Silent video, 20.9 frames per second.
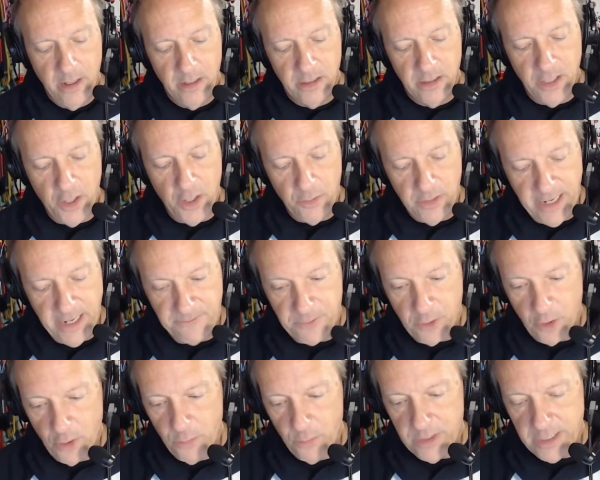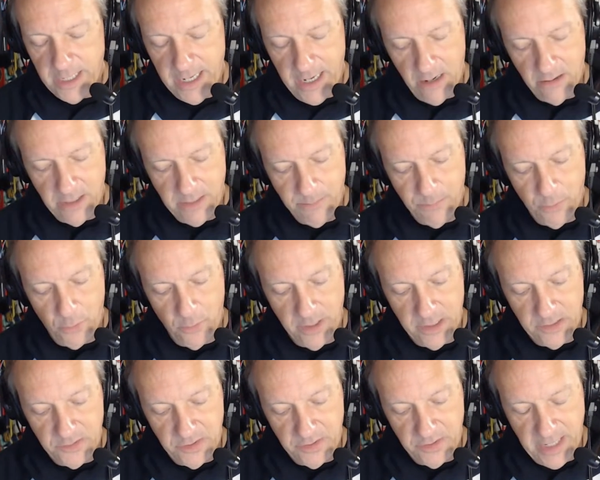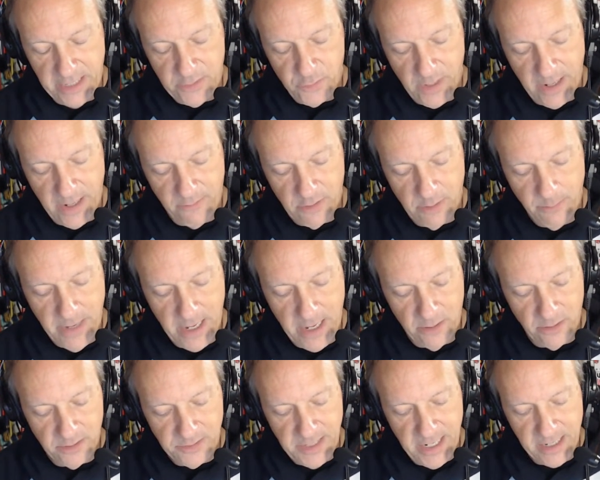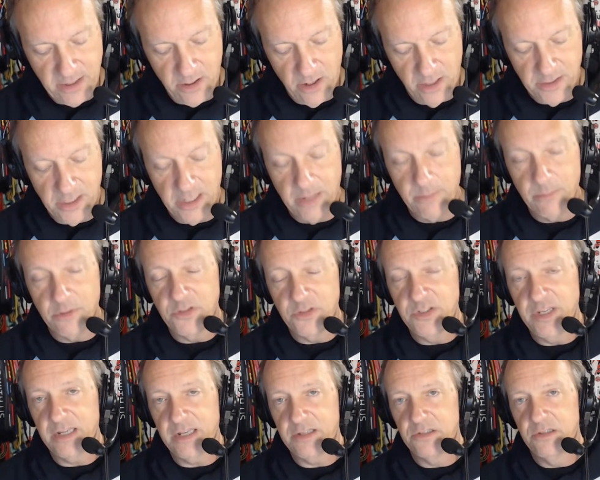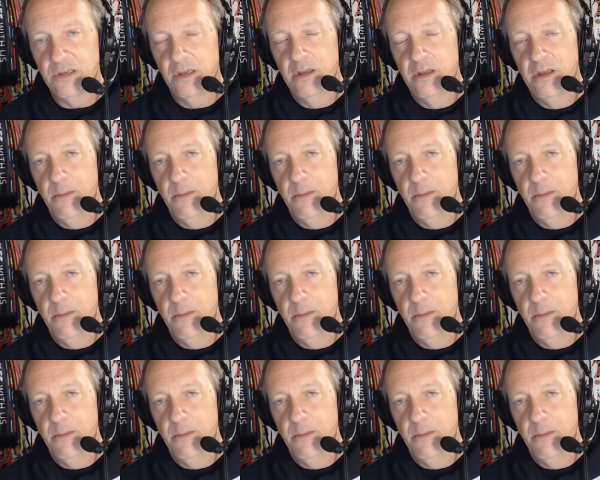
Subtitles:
Low left, Irwin County boys, they travel to Metter to take on the number 6